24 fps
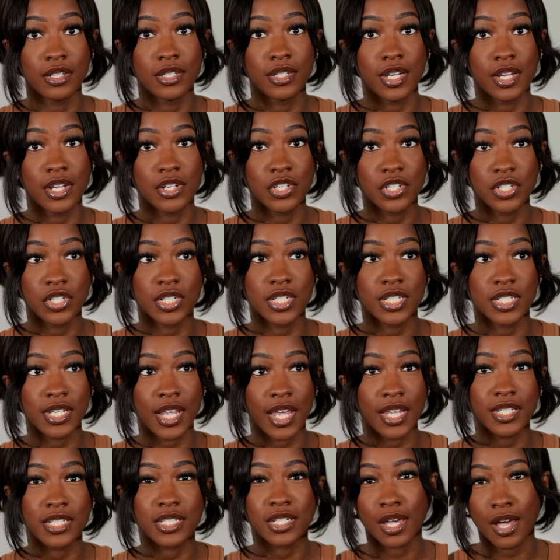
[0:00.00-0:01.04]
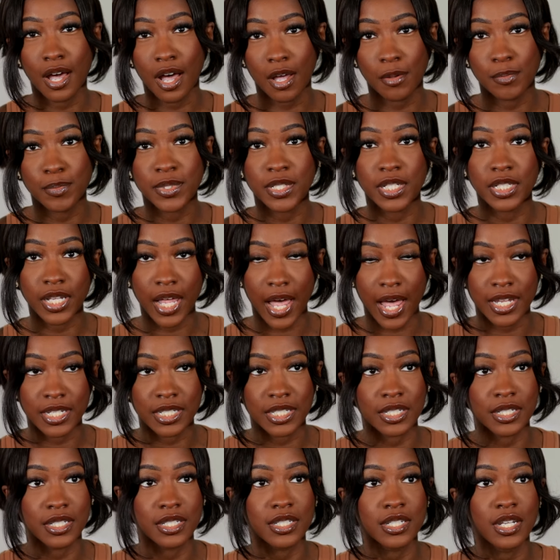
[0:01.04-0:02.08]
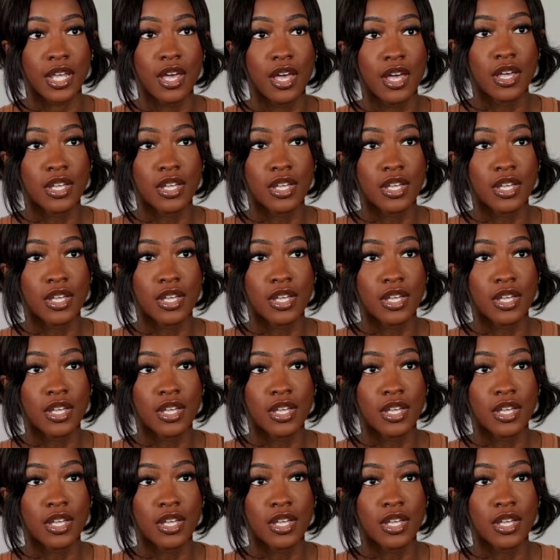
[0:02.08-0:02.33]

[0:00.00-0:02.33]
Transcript: dish sets, cups, glasses,